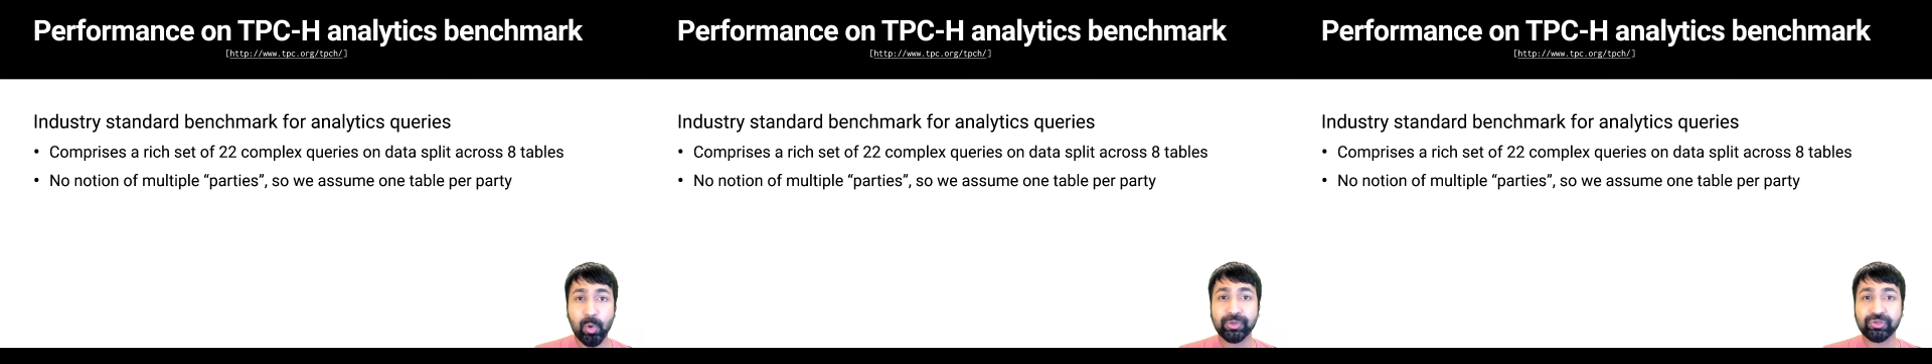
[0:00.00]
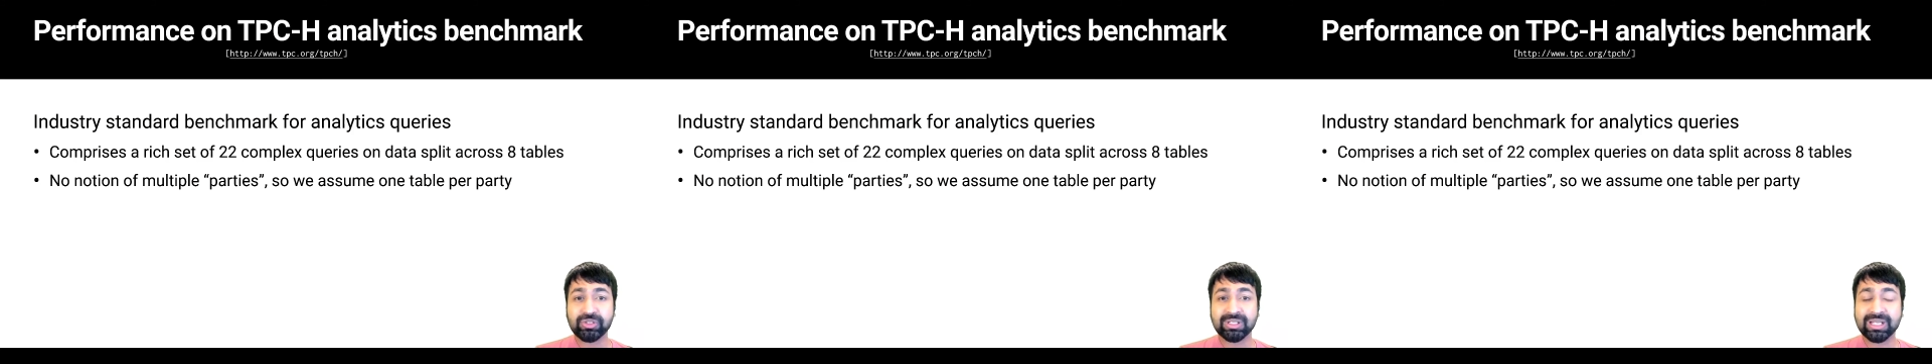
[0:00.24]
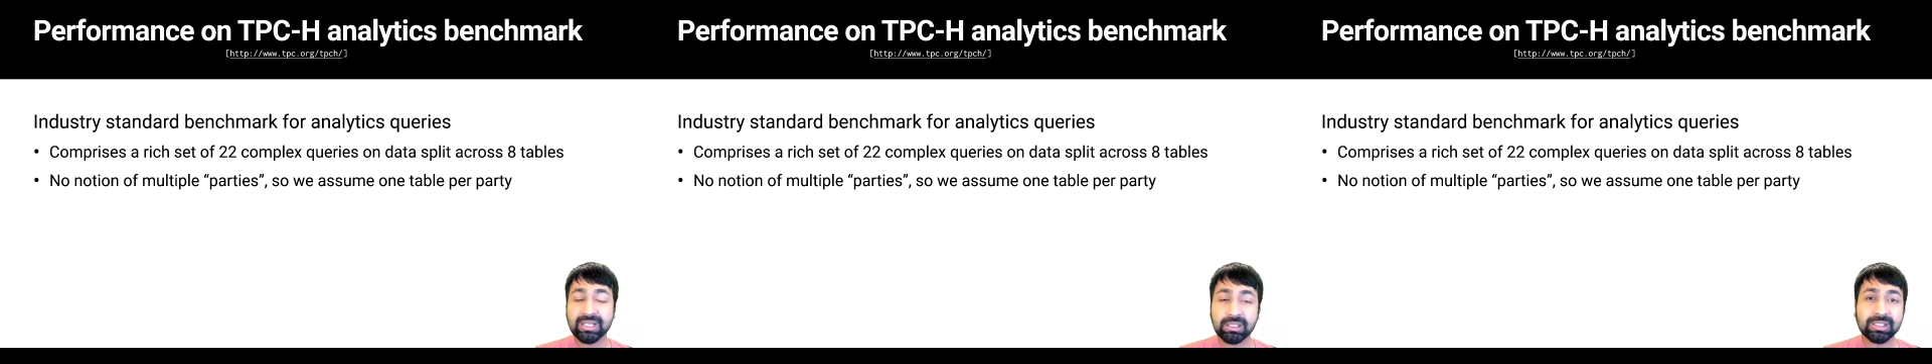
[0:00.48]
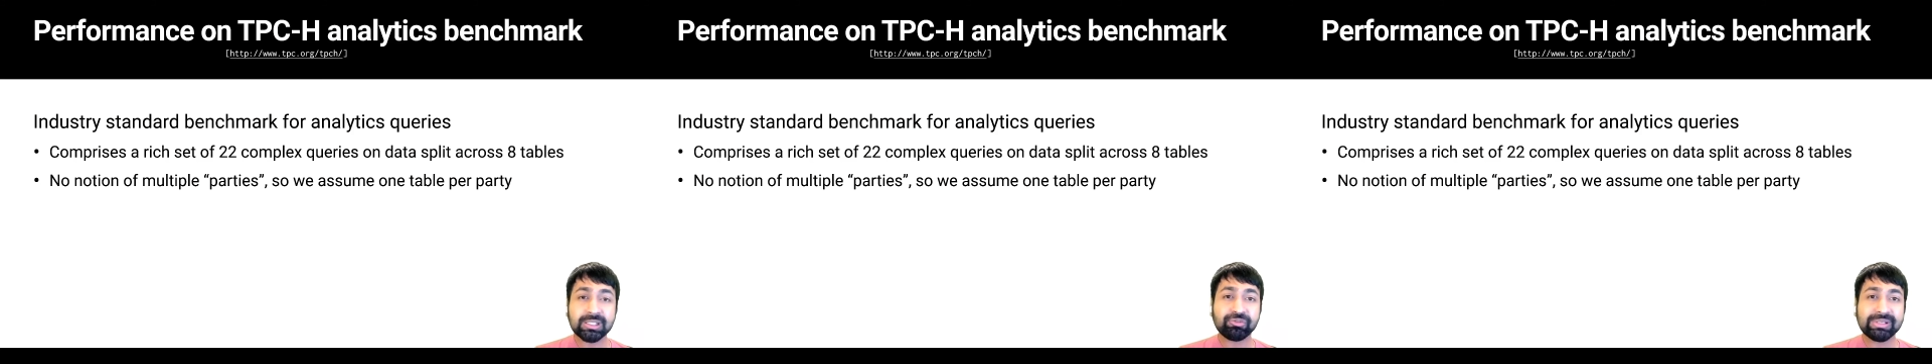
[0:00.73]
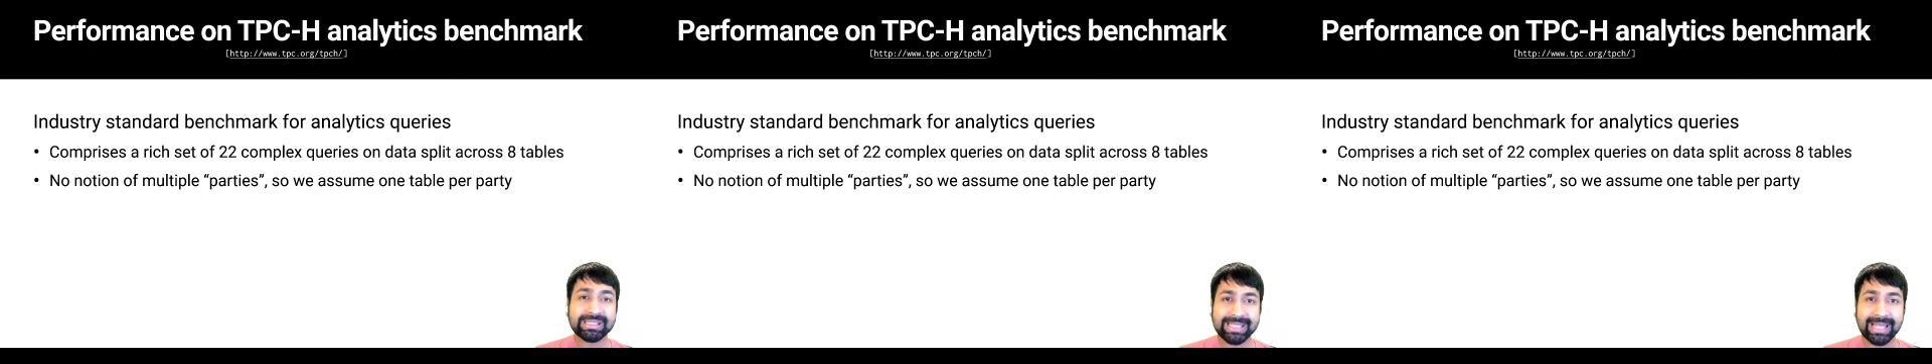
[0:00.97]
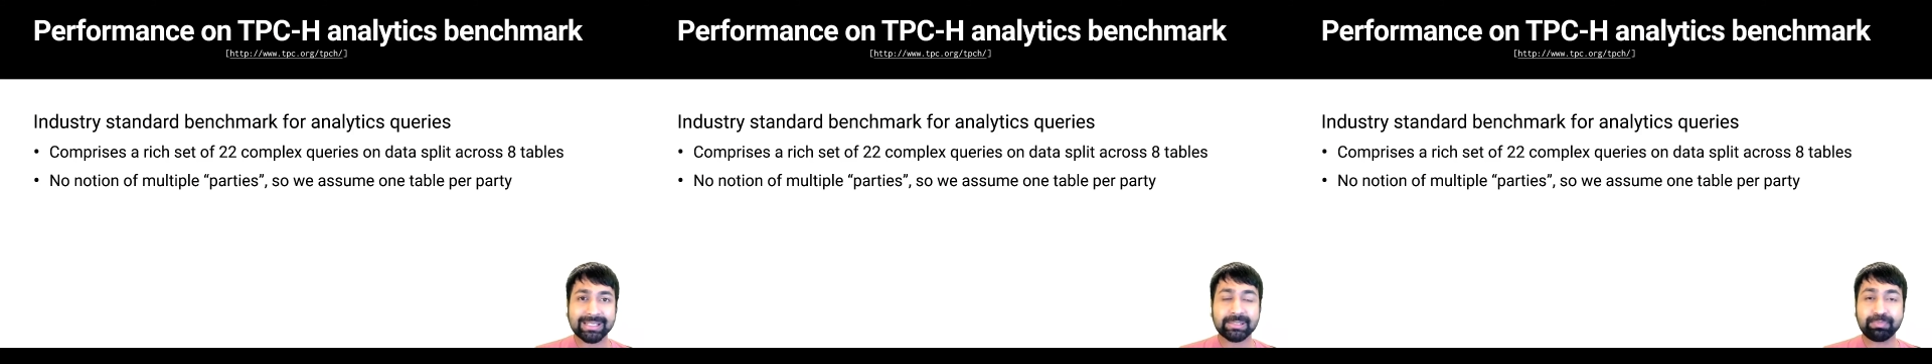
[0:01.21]
which is an
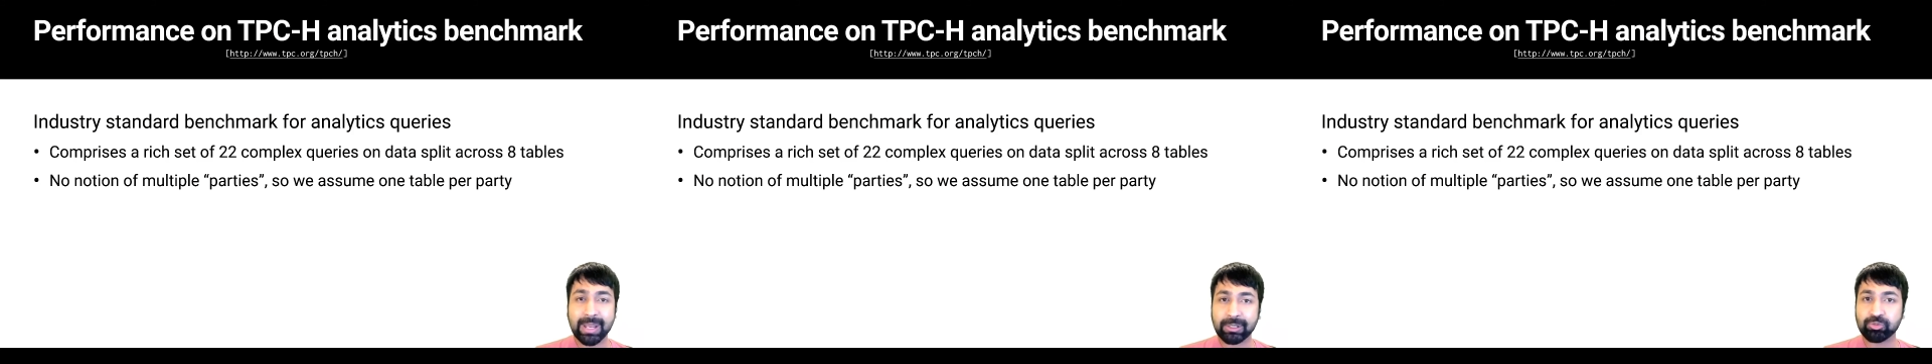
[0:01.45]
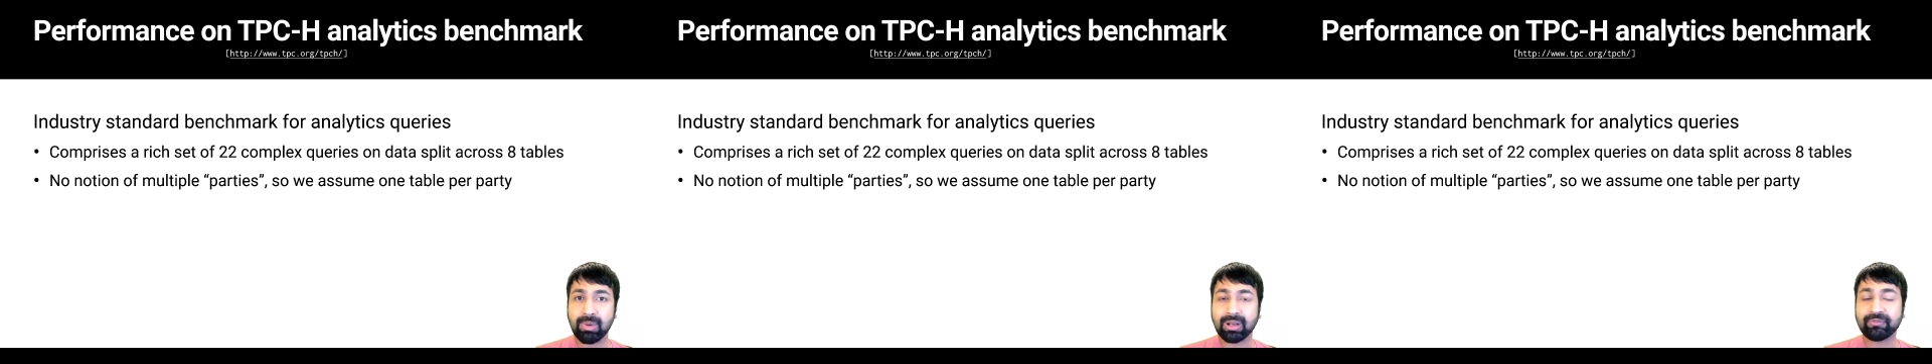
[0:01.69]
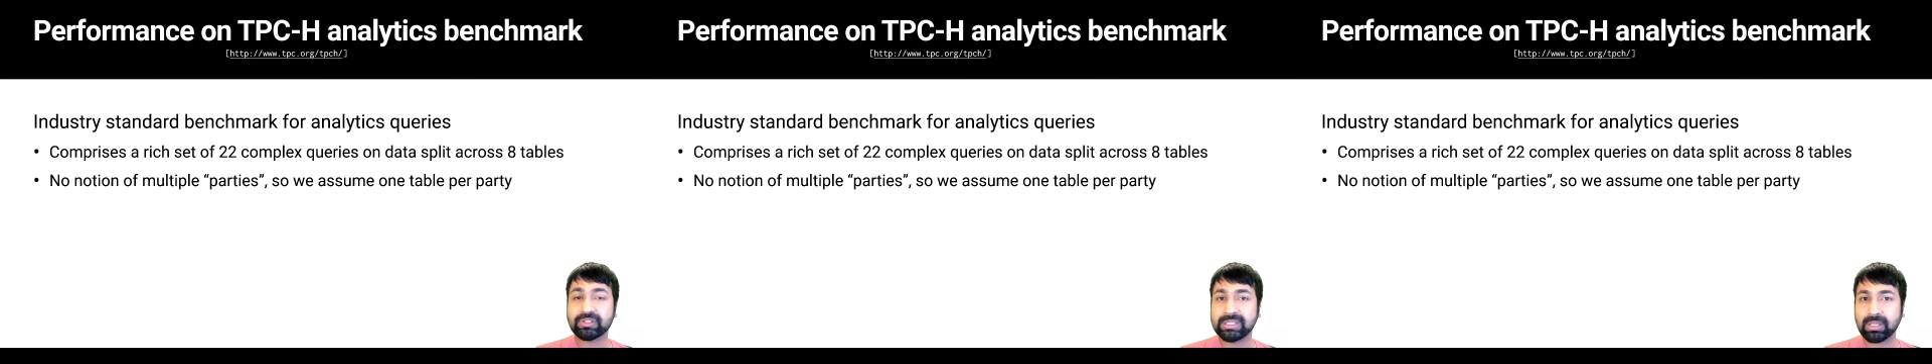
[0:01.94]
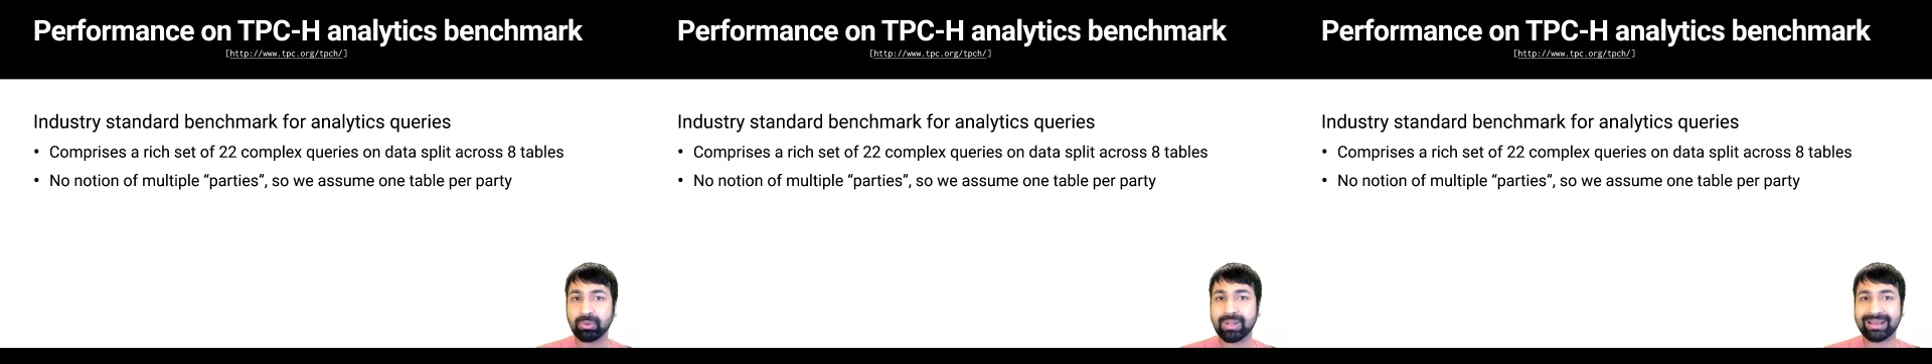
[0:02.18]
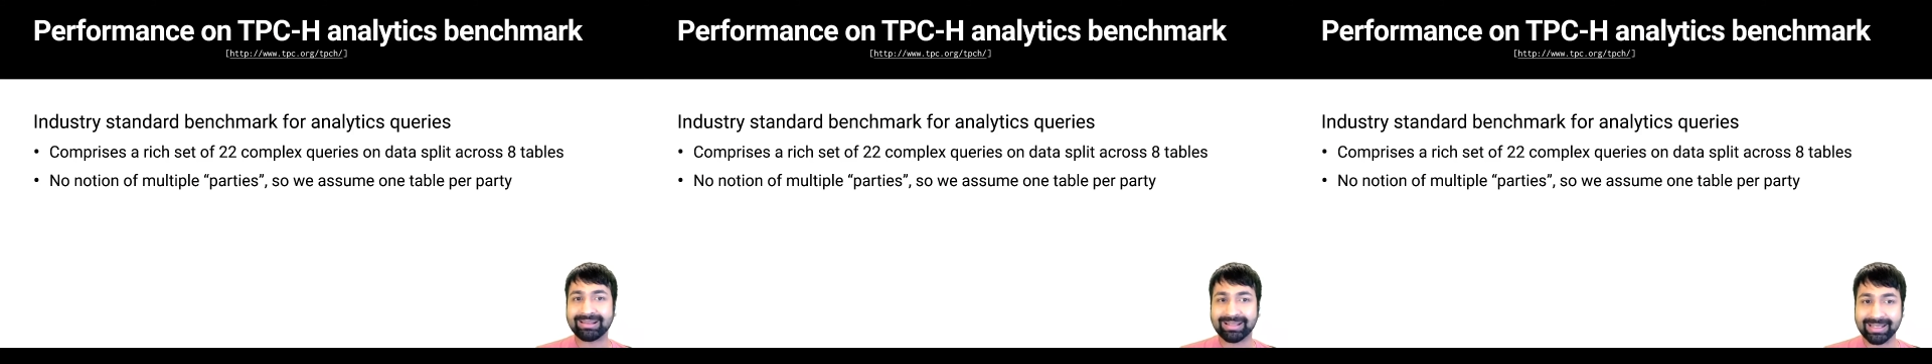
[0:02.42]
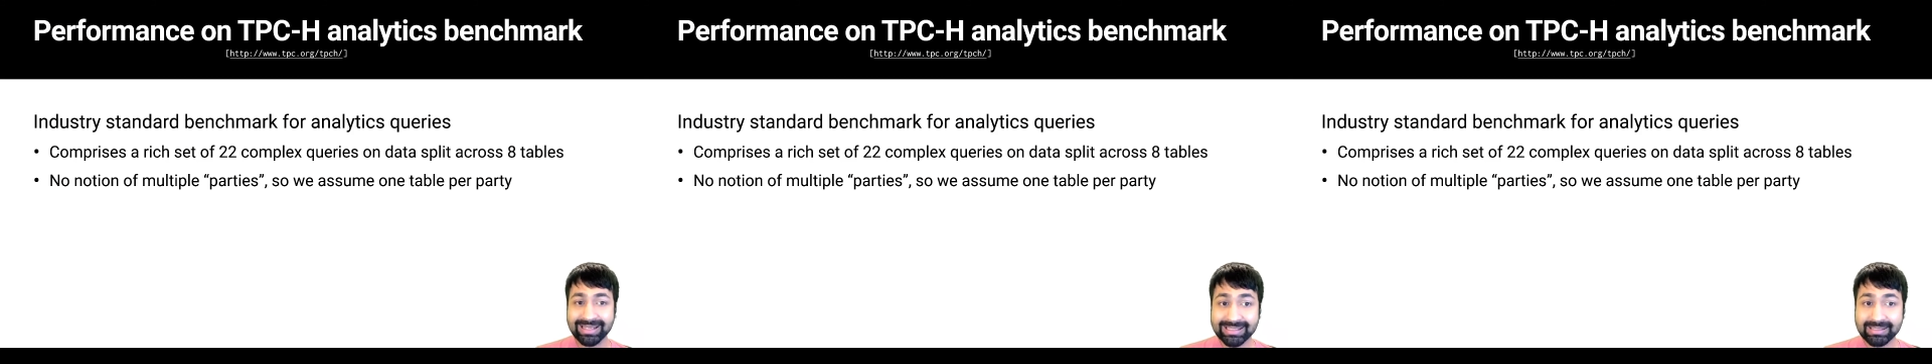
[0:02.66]
industry-standard benchmark for SQL
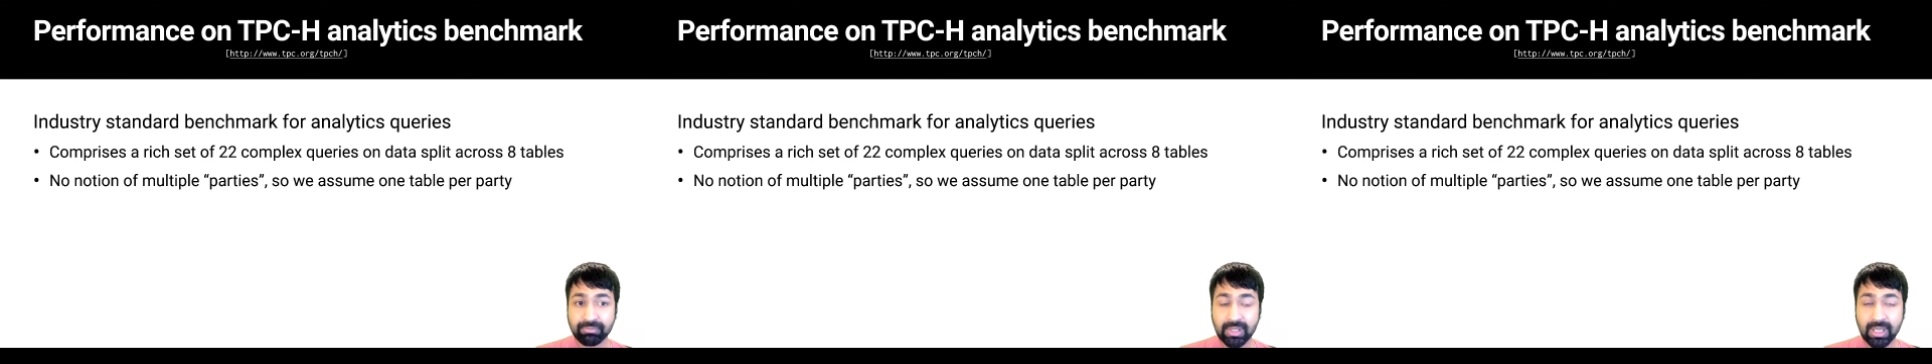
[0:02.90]
analytics